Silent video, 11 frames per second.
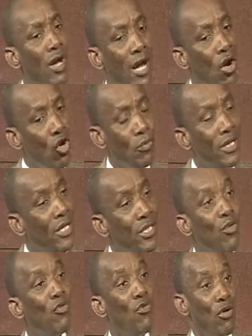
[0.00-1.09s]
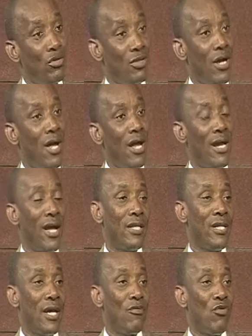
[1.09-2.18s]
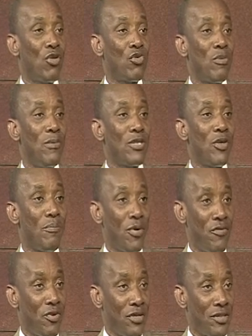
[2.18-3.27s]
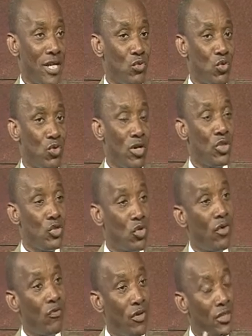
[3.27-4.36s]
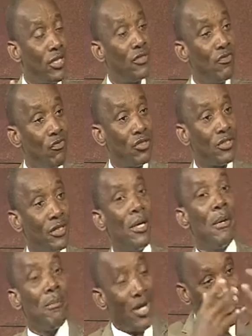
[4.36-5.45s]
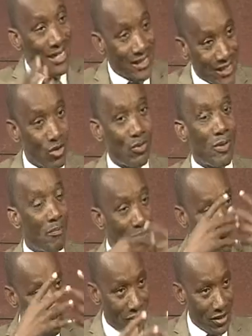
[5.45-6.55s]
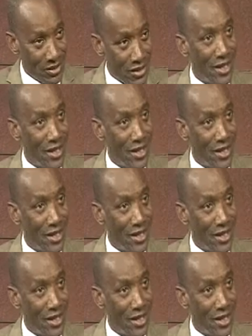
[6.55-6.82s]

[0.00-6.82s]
ultimately they will vote, and their vote will be based on preference, as we know the theory of legislative voting. But essentially it will be a preference